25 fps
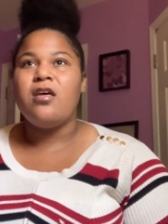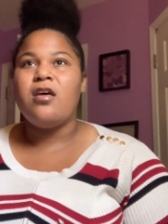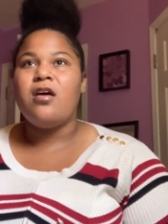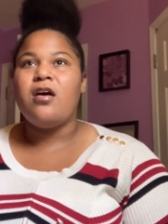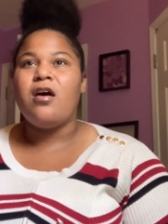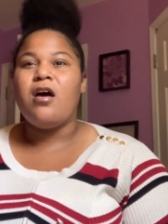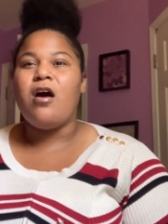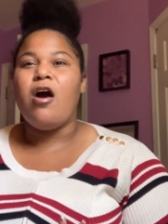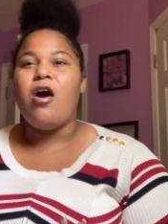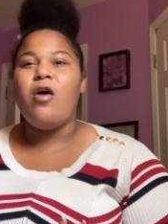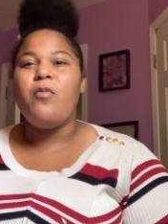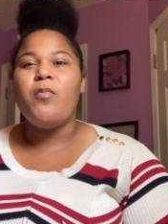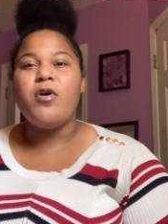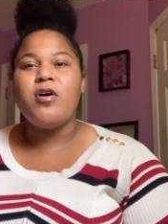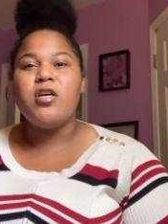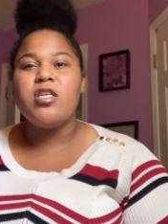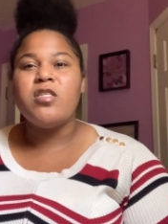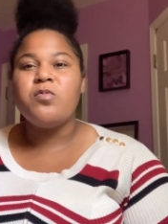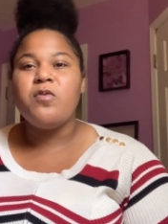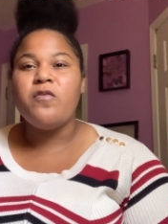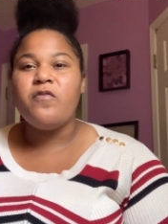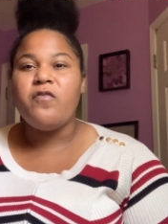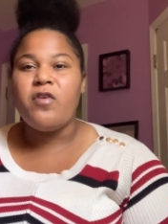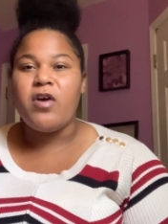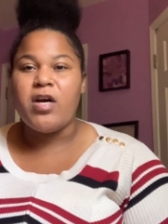almost
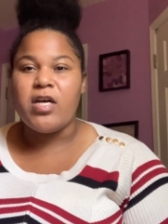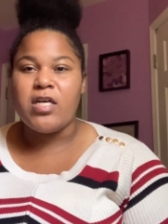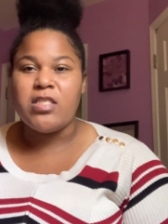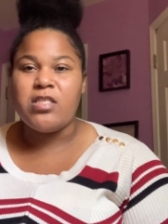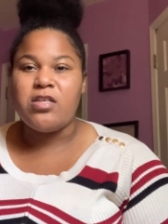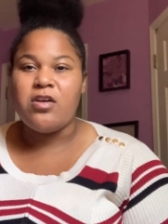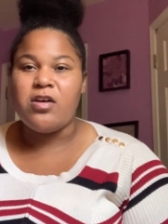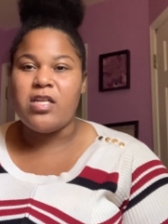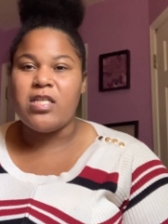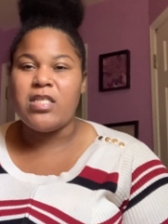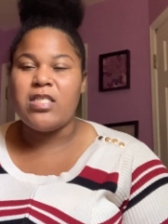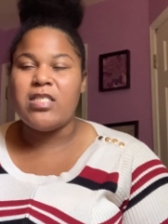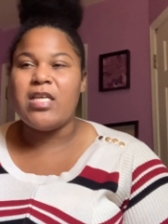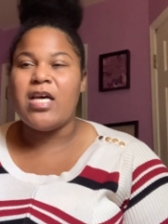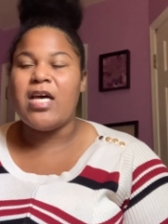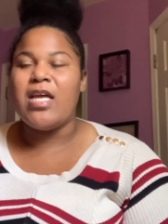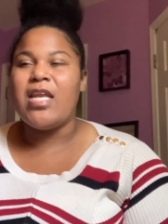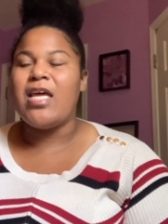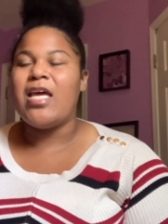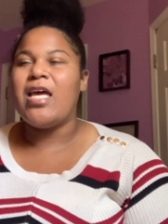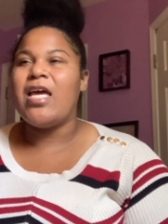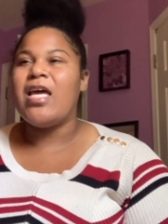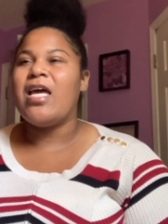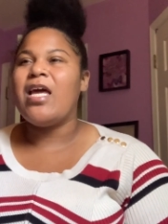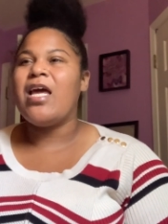before I started
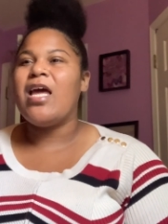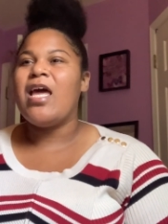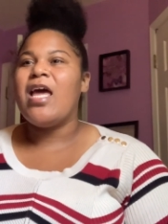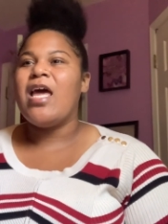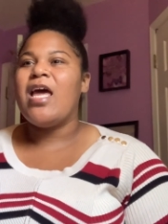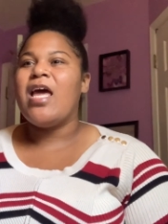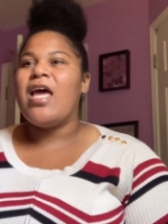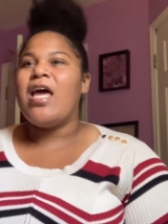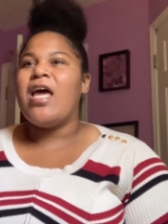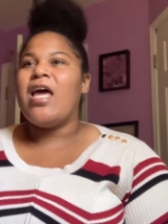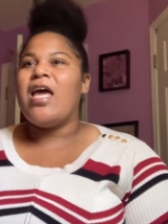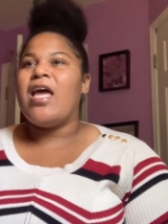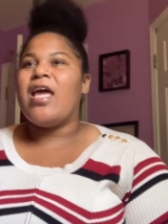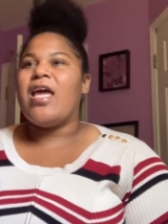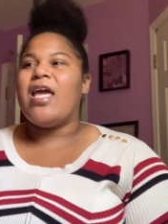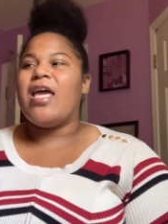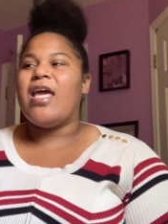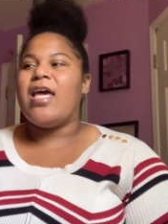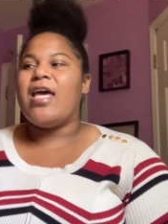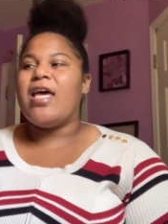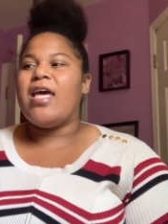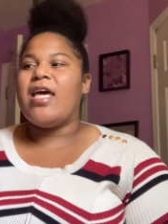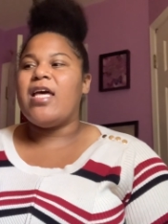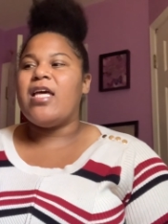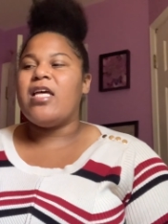studying,
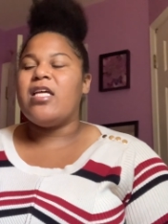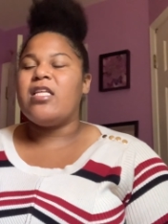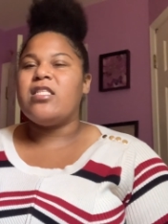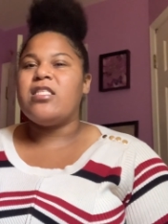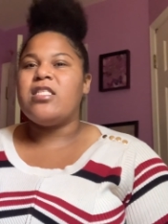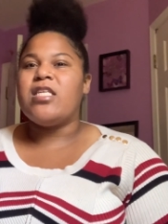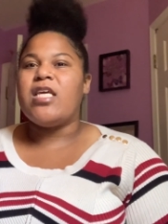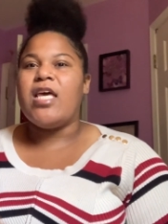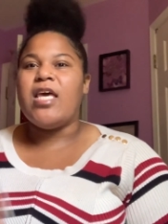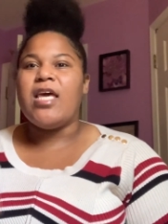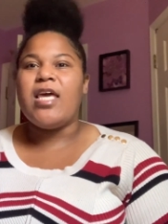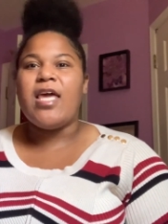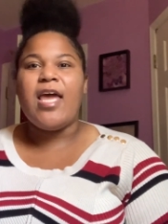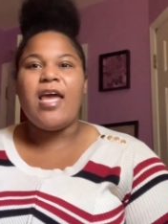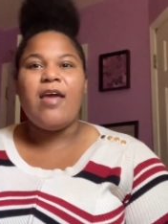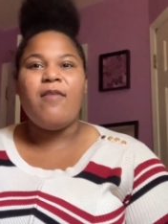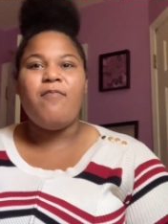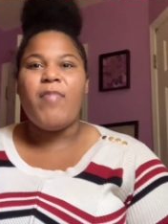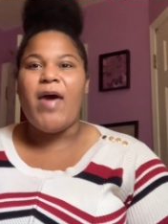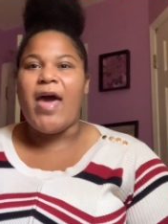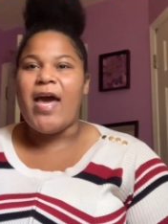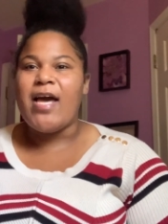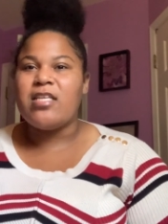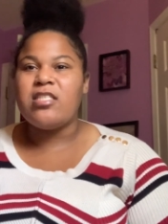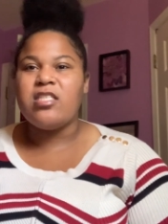and it came
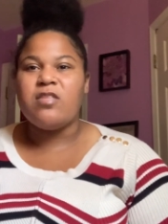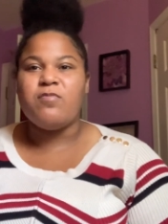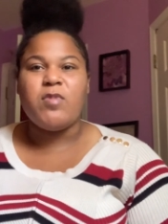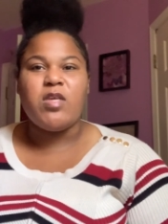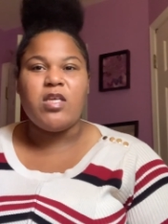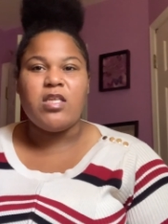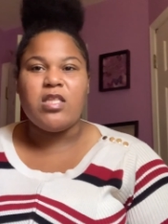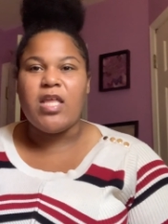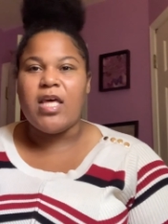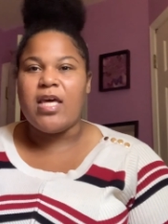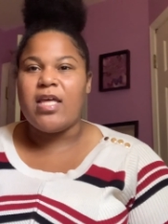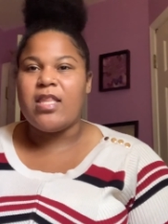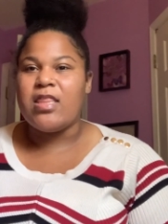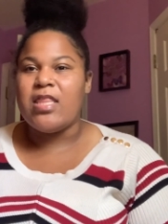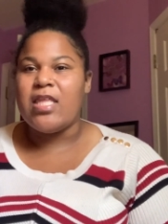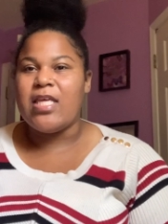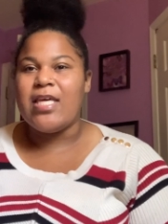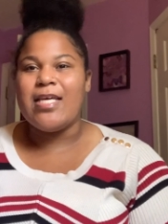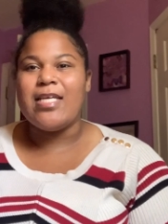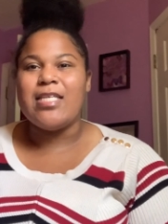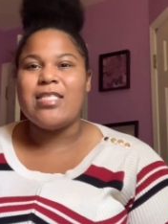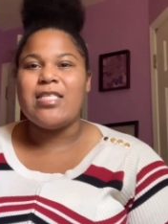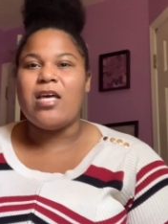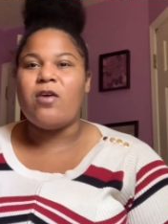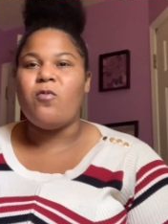back to me like
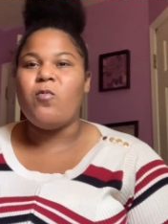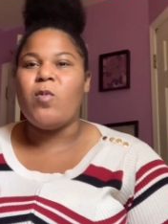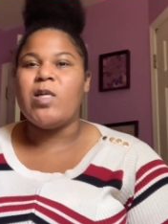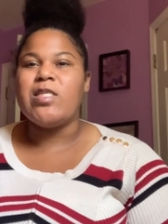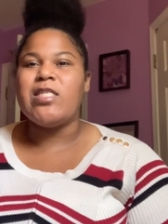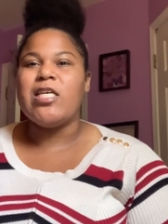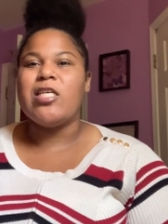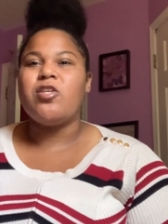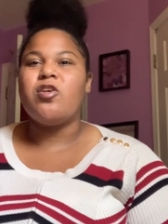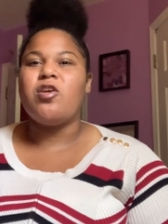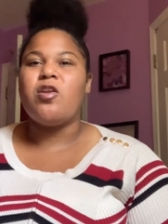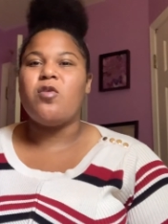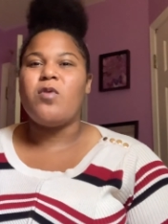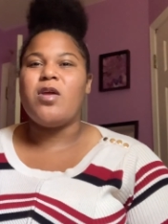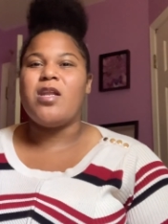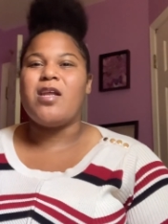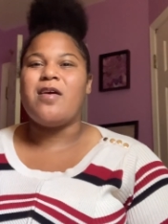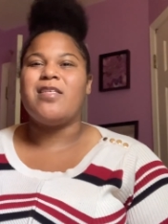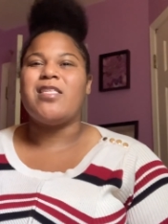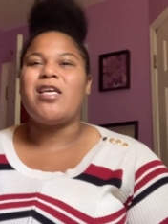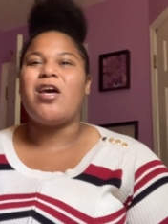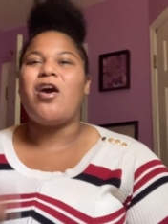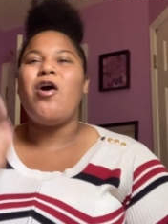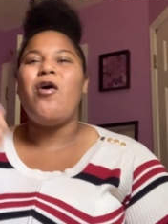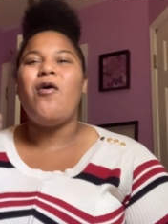this. Like, once I started reading, I
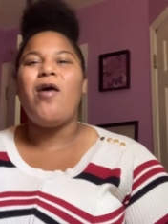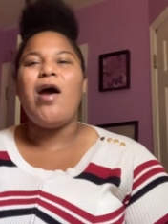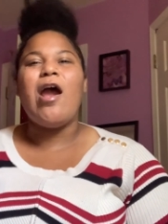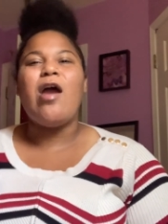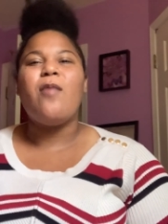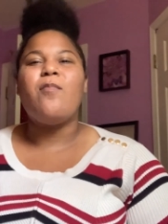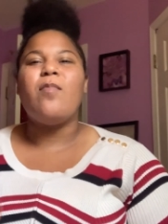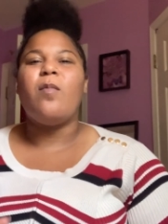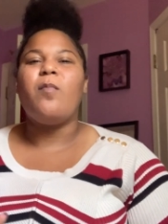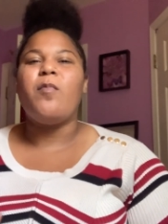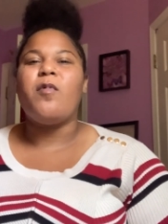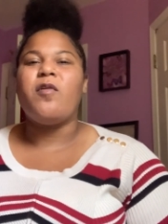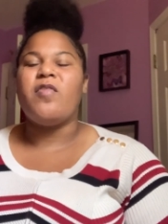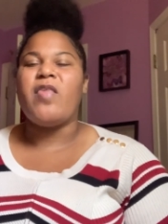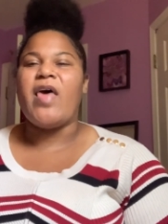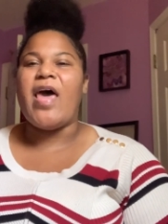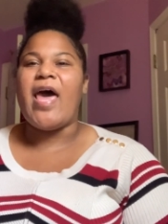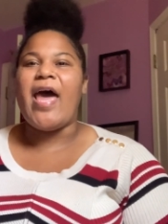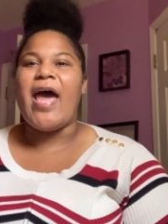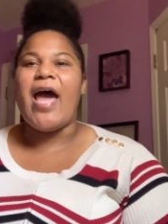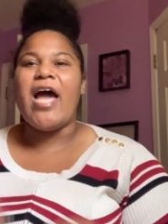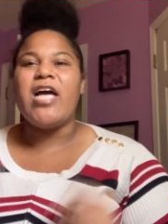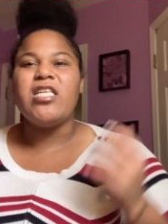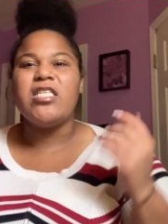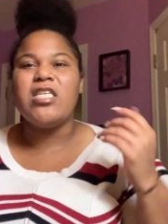was like, oh, I remember
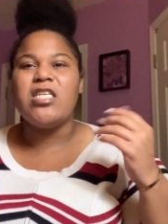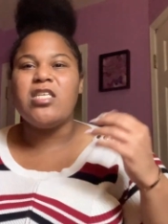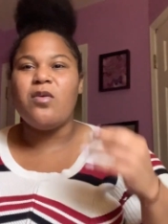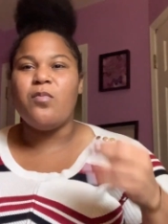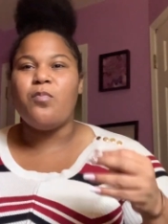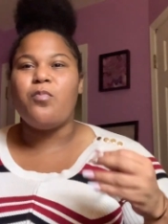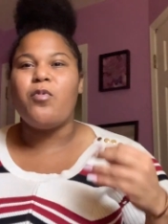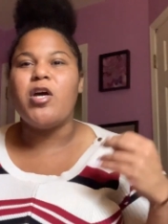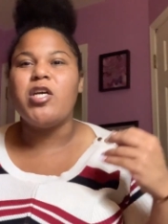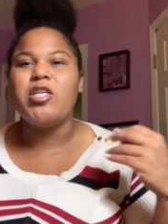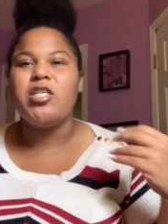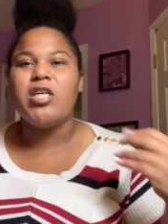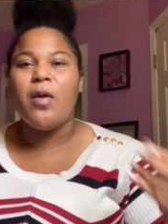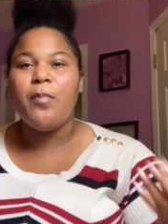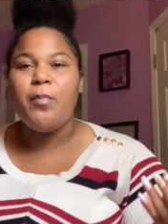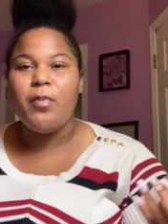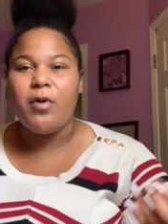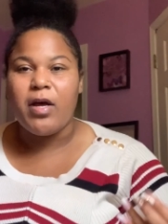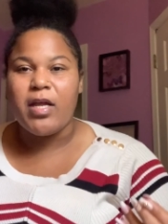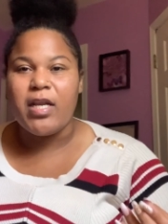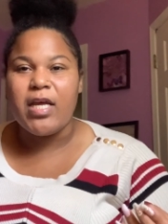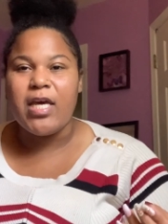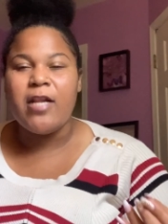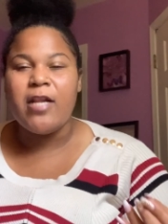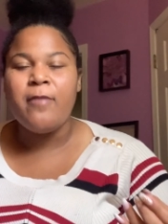that. I just need to brush up
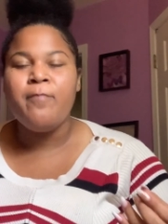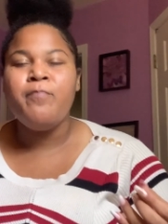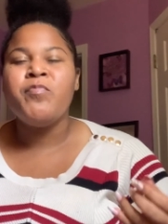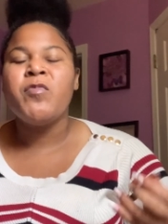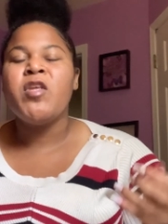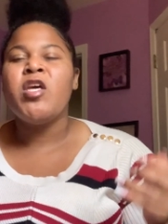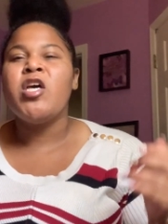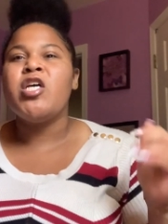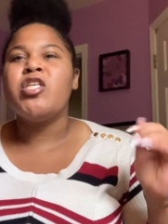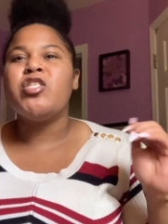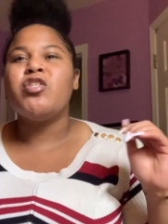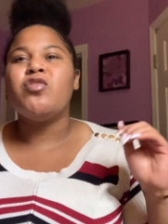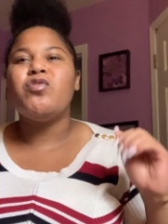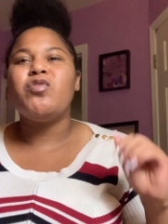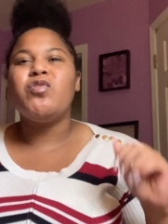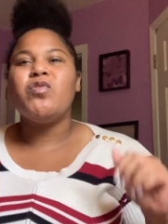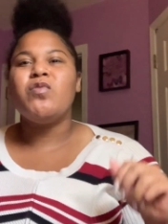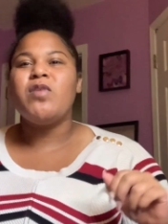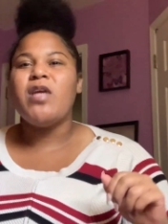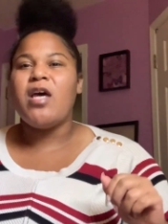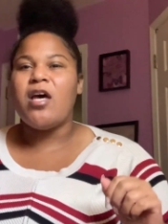on it. So do not